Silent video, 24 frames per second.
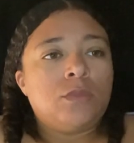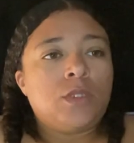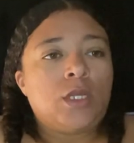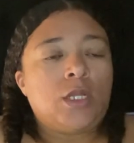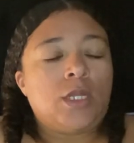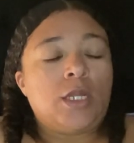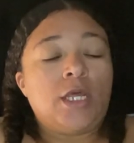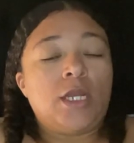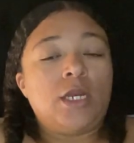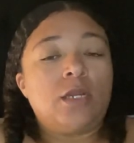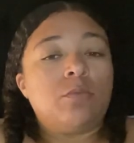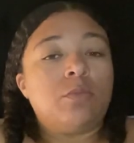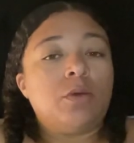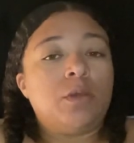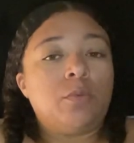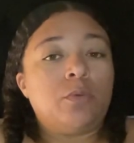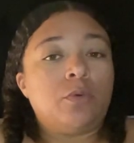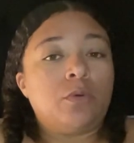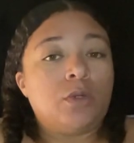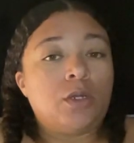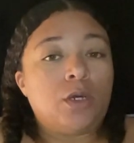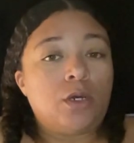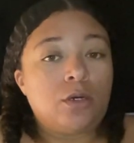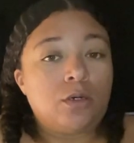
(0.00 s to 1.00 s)
letting people
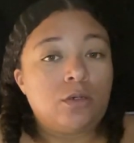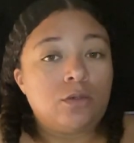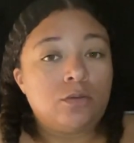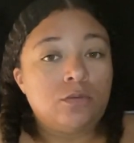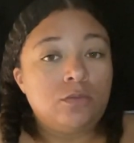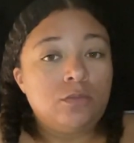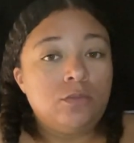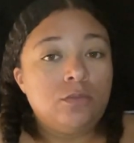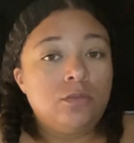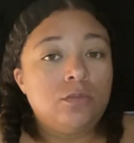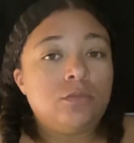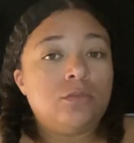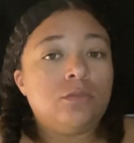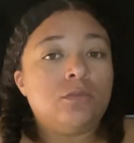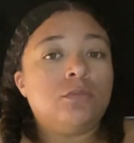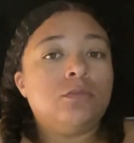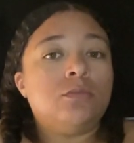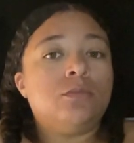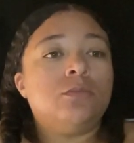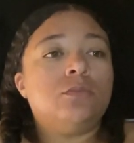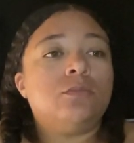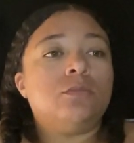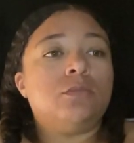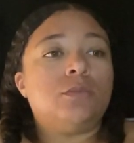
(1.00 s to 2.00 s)
know
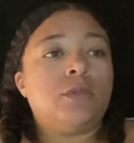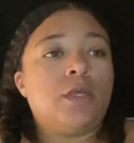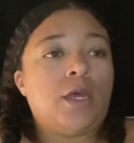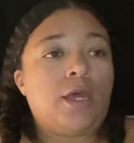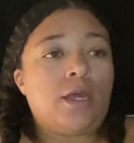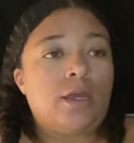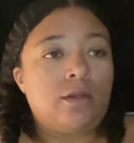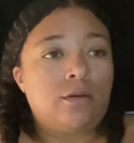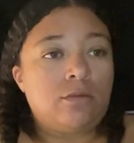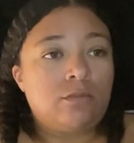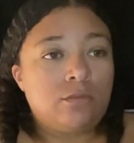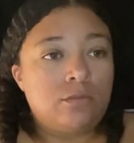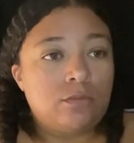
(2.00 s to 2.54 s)
that